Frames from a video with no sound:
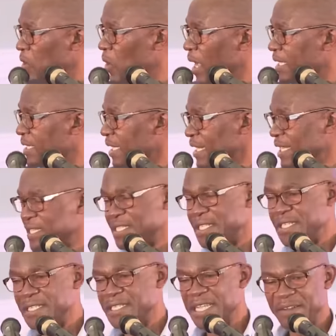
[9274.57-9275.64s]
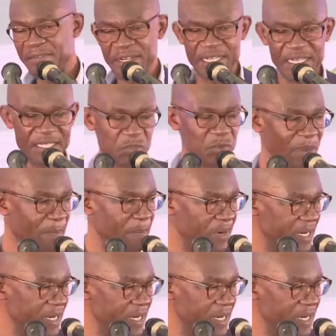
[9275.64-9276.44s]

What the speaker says: Your Excellencies, governors who are